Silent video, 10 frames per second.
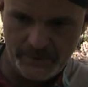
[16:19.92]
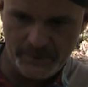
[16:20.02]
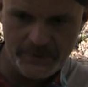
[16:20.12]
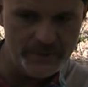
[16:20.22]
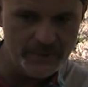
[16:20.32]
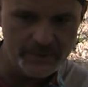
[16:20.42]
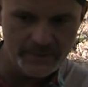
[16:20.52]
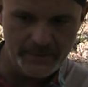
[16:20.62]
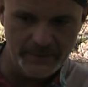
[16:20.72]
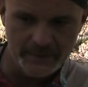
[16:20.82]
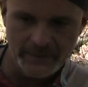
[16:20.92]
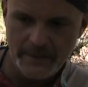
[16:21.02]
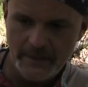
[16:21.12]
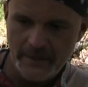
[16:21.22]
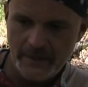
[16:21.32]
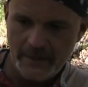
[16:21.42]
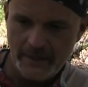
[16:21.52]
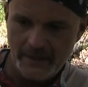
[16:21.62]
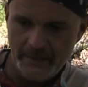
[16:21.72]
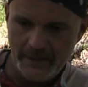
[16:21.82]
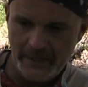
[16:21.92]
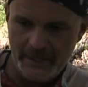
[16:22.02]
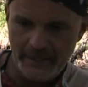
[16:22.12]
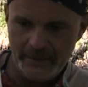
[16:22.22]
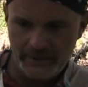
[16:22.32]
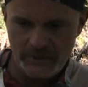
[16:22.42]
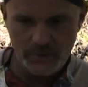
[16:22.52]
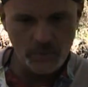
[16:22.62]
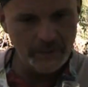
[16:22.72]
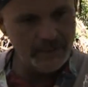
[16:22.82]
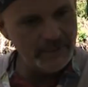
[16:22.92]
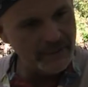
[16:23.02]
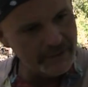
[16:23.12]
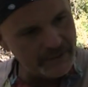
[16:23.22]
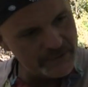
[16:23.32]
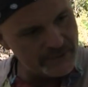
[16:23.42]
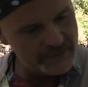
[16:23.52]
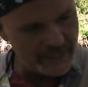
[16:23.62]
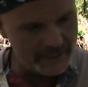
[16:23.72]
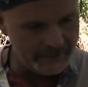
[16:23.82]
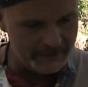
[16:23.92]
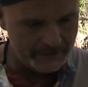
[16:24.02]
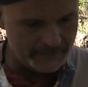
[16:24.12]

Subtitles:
we wouldn't do this in the field. I'm going to add 20 milliliters exactly